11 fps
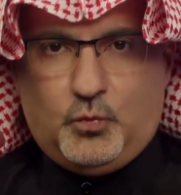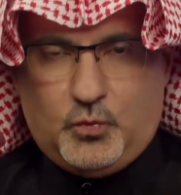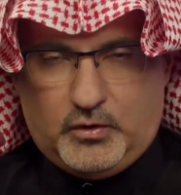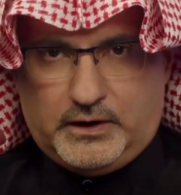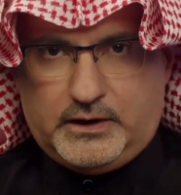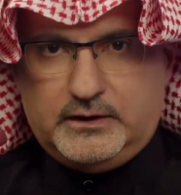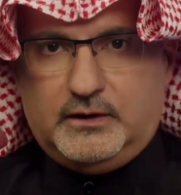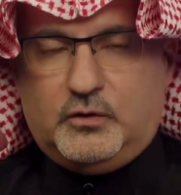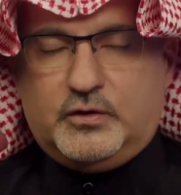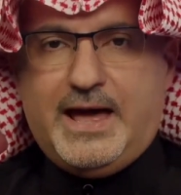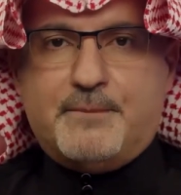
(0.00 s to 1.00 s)
work
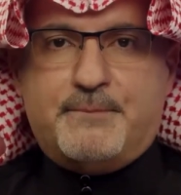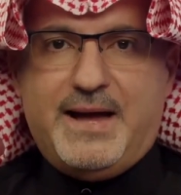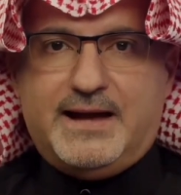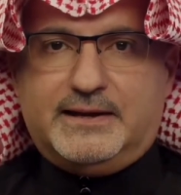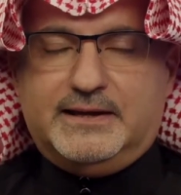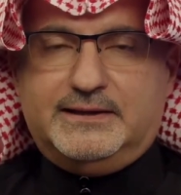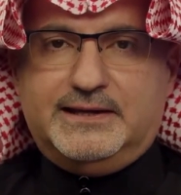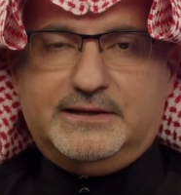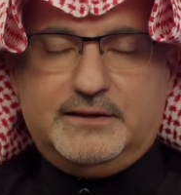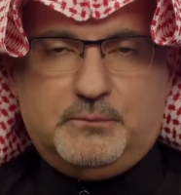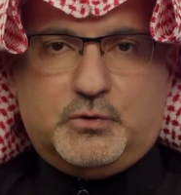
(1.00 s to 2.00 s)
on unpacking
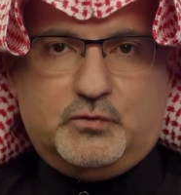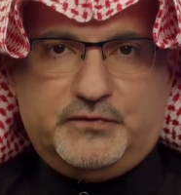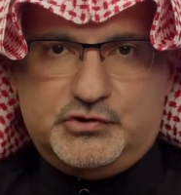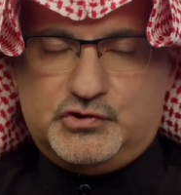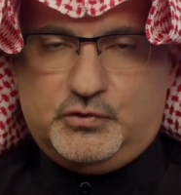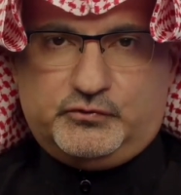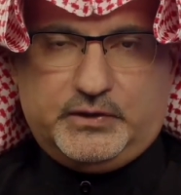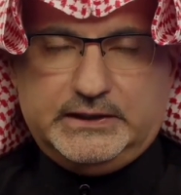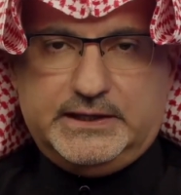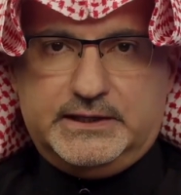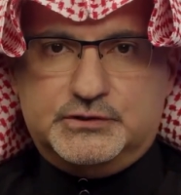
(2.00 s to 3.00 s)
a number of issues
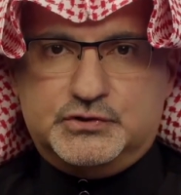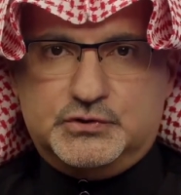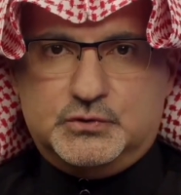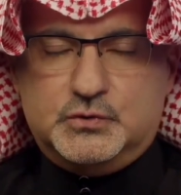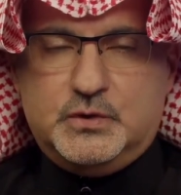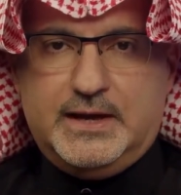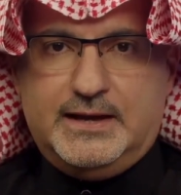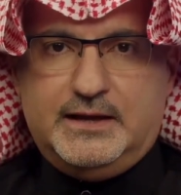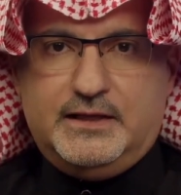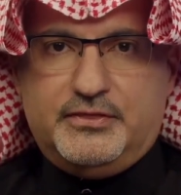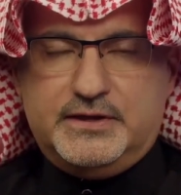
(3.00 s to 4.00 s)
related to
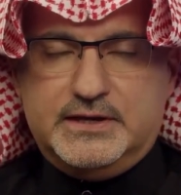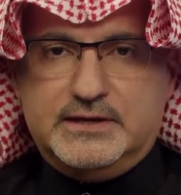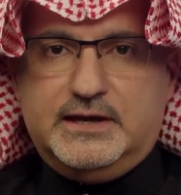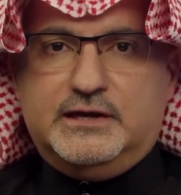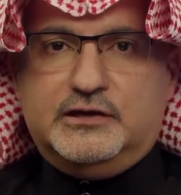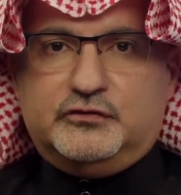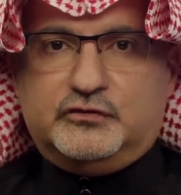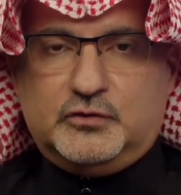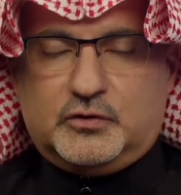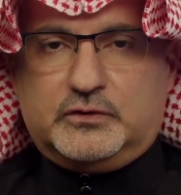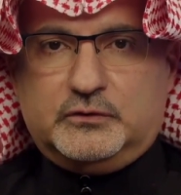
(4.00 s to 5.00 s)
the
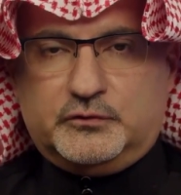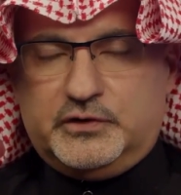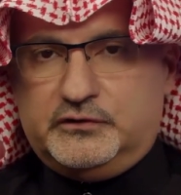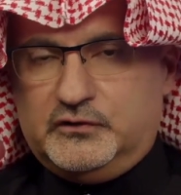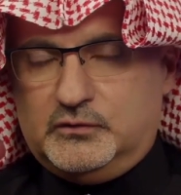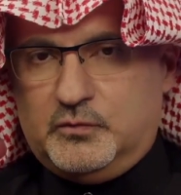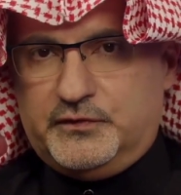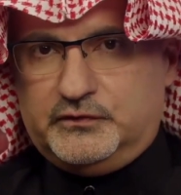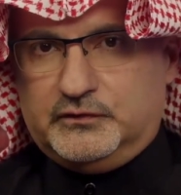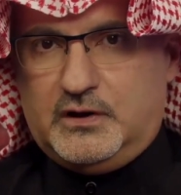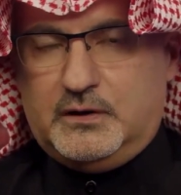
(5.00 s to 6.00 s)
historical criticism
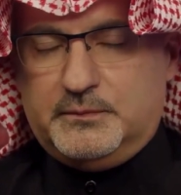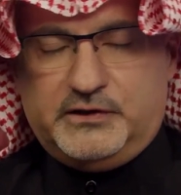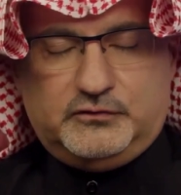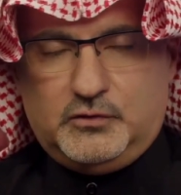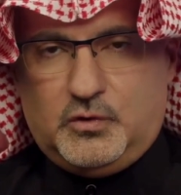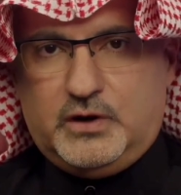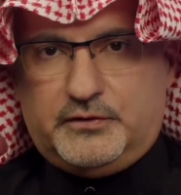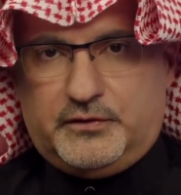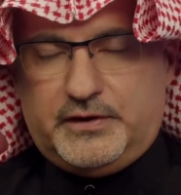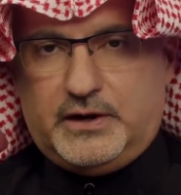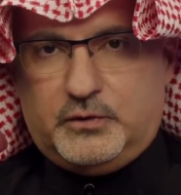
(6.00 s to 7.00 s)
of Islam, is no
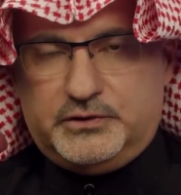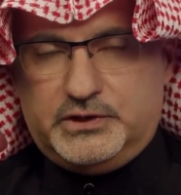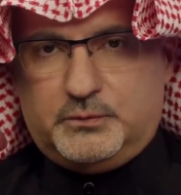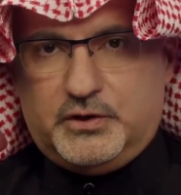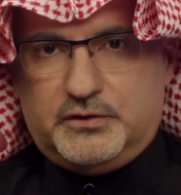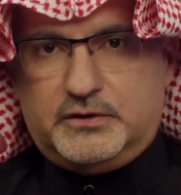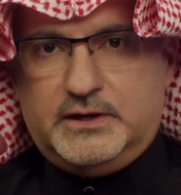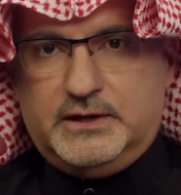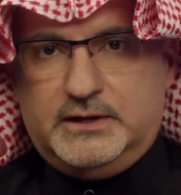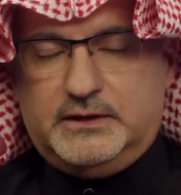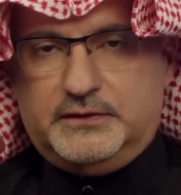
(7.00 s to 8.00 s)
other than our dear brother,
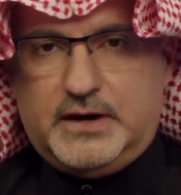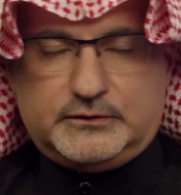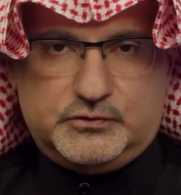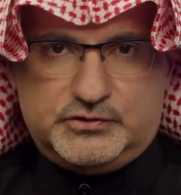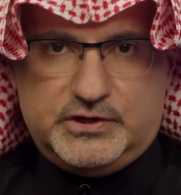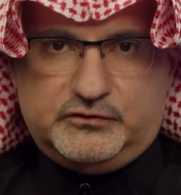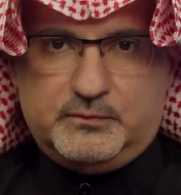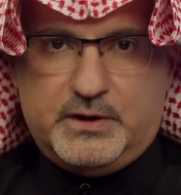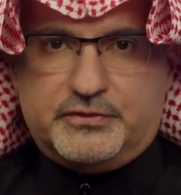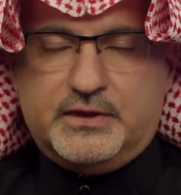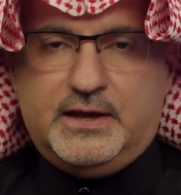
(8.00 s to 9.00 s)
Dr. Jay
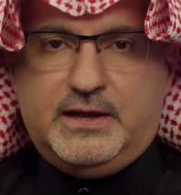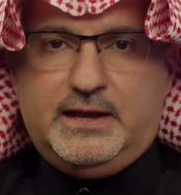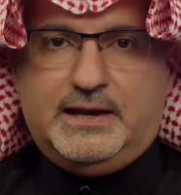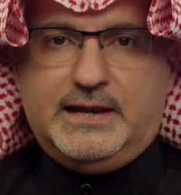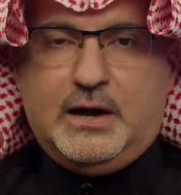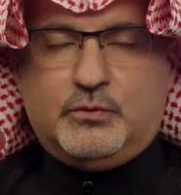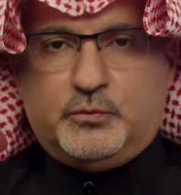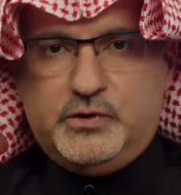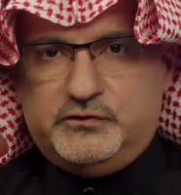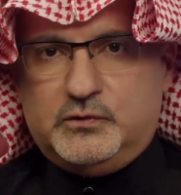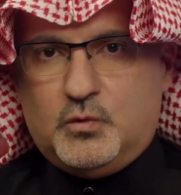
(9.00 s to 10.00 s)
Smith. Now,
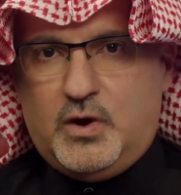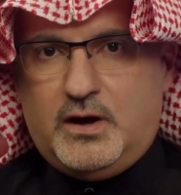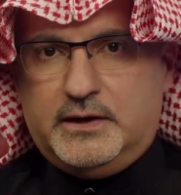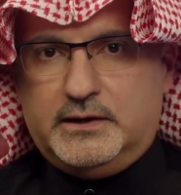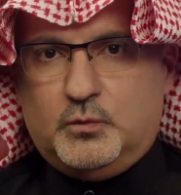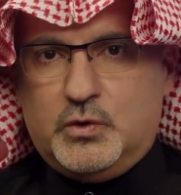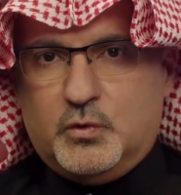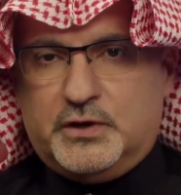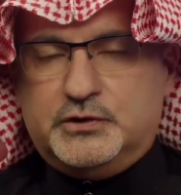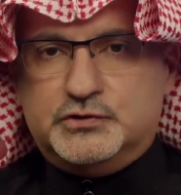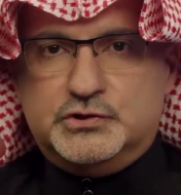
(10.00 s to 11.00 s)
the reason why we
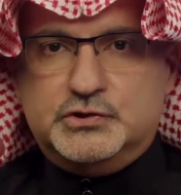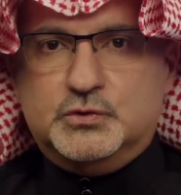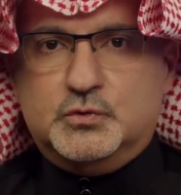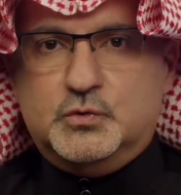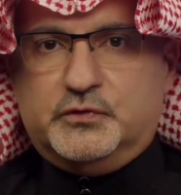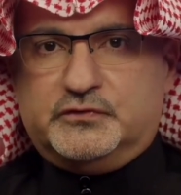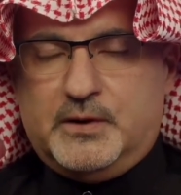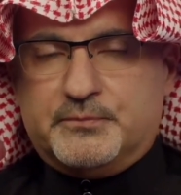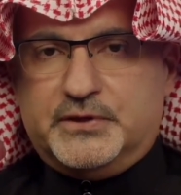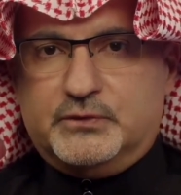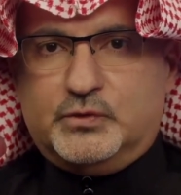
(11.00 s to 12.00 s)
wanted to do
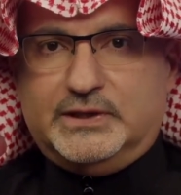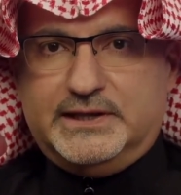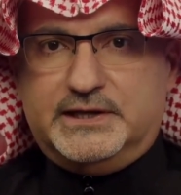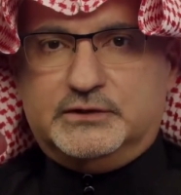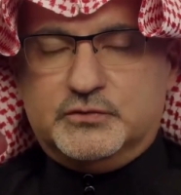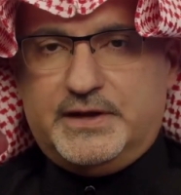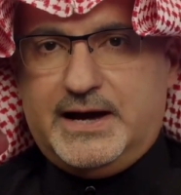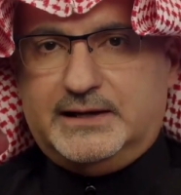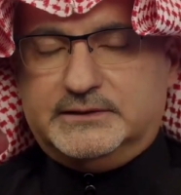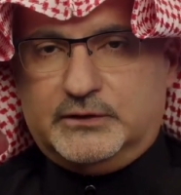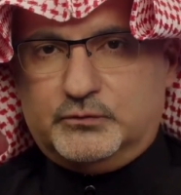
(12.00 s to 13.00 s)
something related to
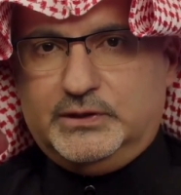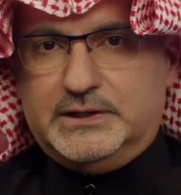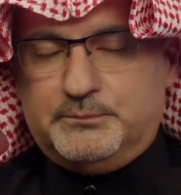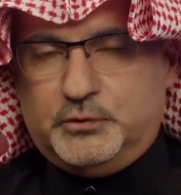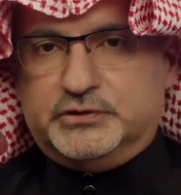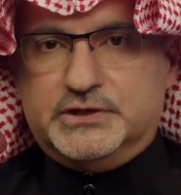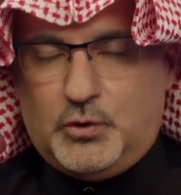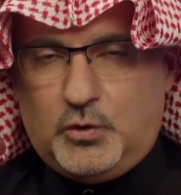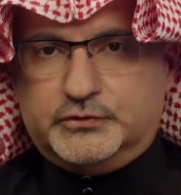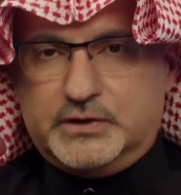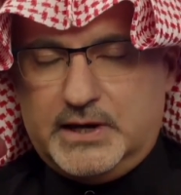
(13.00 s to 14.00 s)
that and really putting it
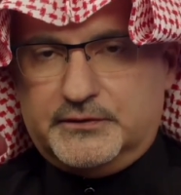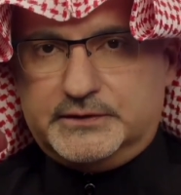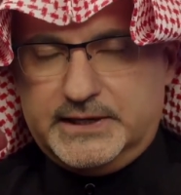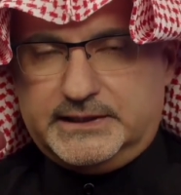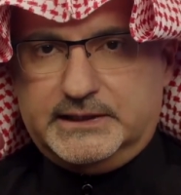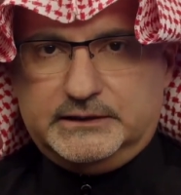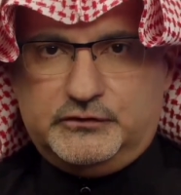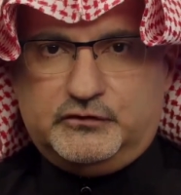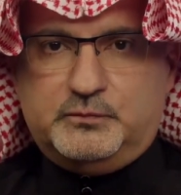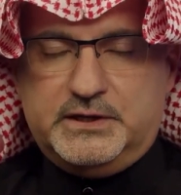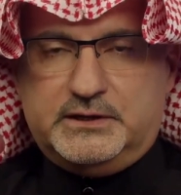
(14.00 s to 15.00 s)
all together,
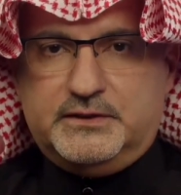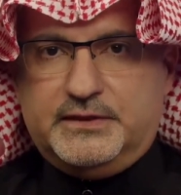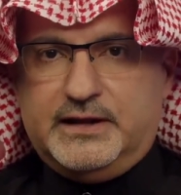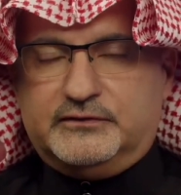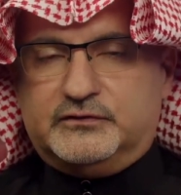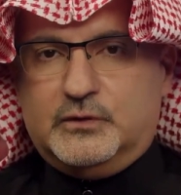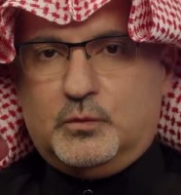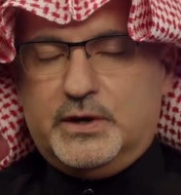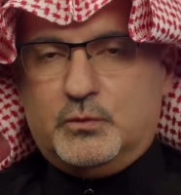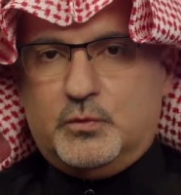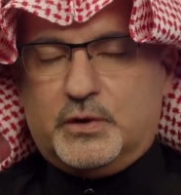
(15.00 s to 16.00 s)
technically speaking, that's the
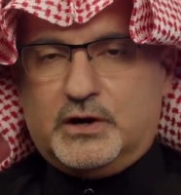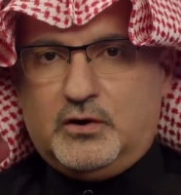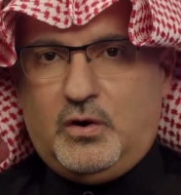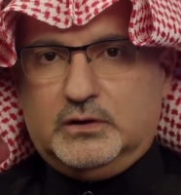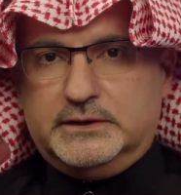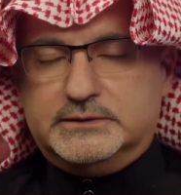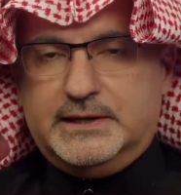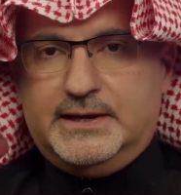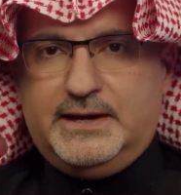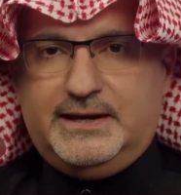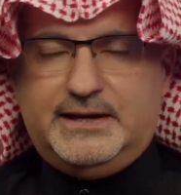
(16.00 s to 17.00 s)
way we want to call it,
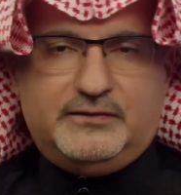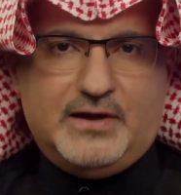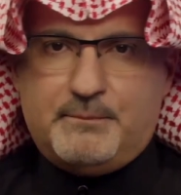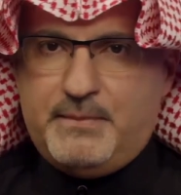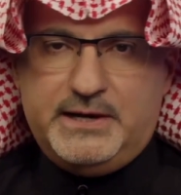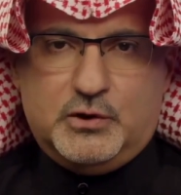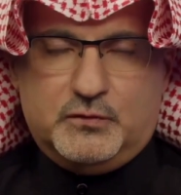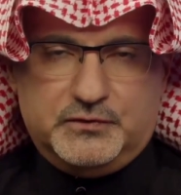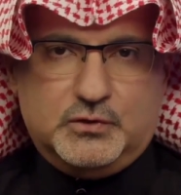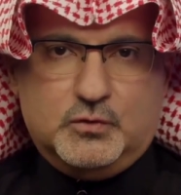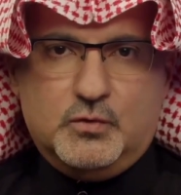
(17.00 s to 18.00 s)
is that many
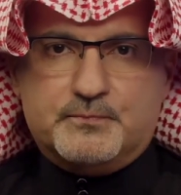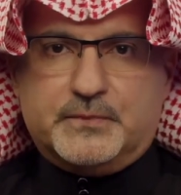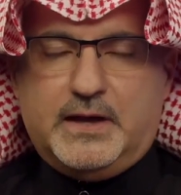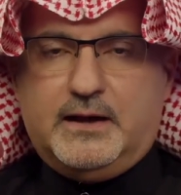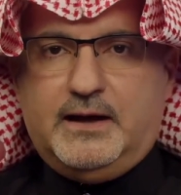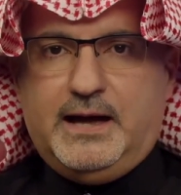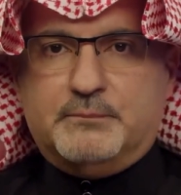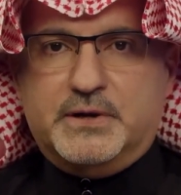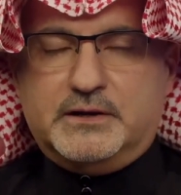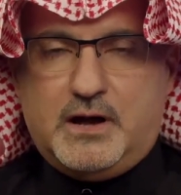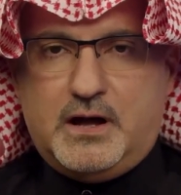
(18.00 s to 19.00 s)
of you
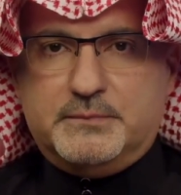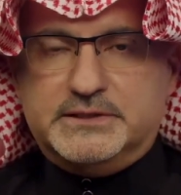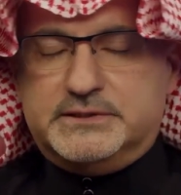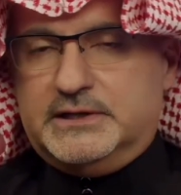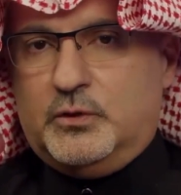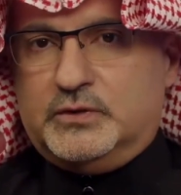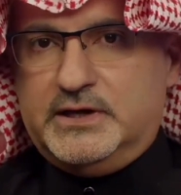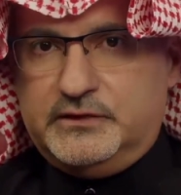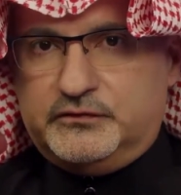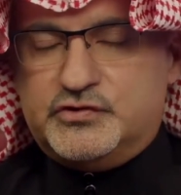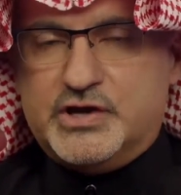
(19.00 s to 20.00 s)
have been commenting on
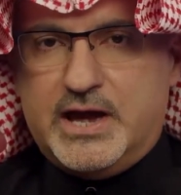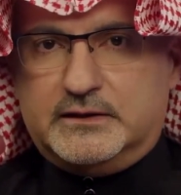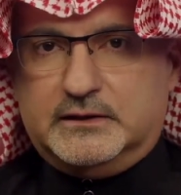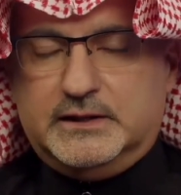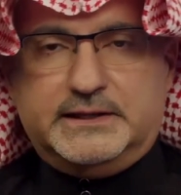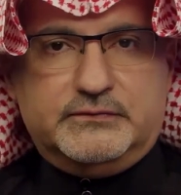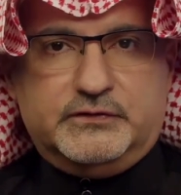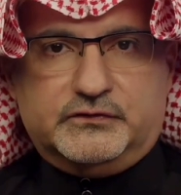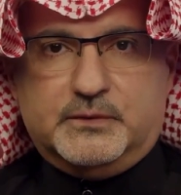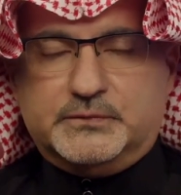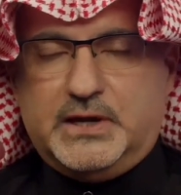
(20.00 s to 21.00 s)
his channel and
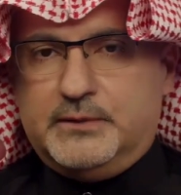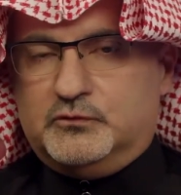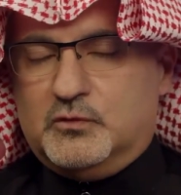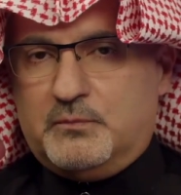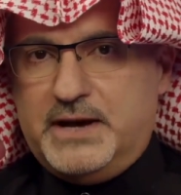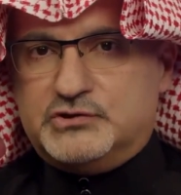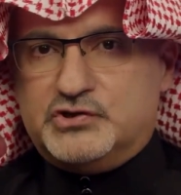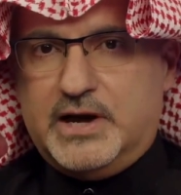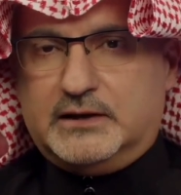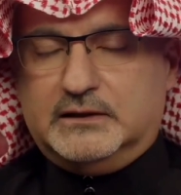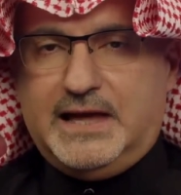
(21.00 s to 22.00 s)
even sometimes on my
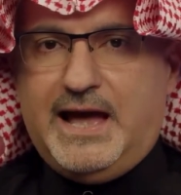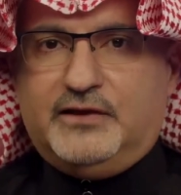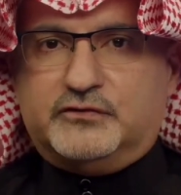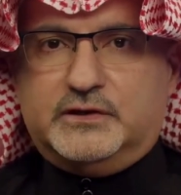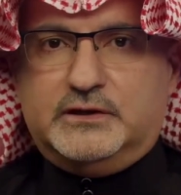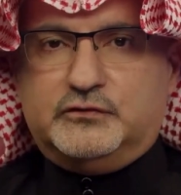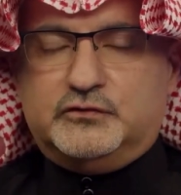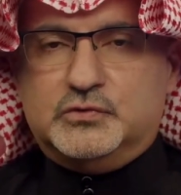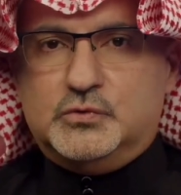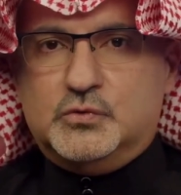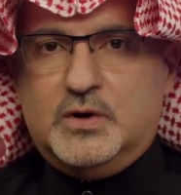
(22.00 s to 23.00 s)
channel, asking
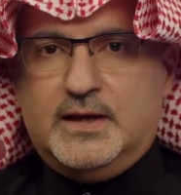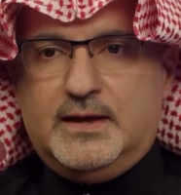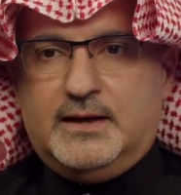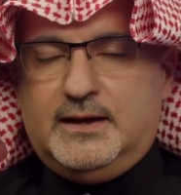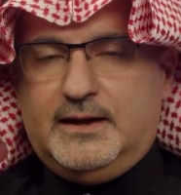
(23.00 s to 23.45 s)
us to